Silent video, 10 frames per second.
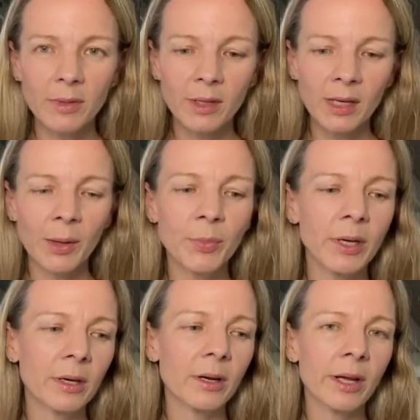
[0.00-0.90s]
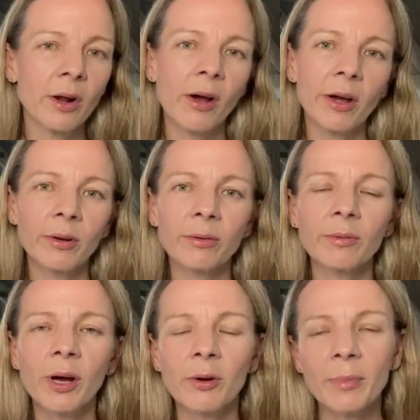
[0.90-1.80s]
keeping an eye
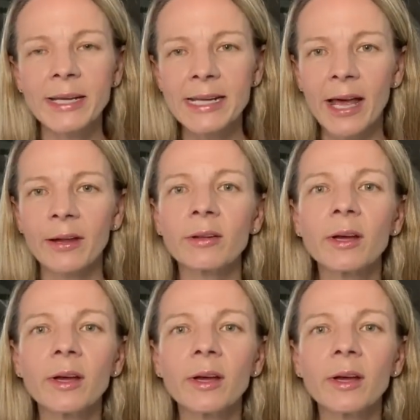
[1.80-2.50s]
on my dad,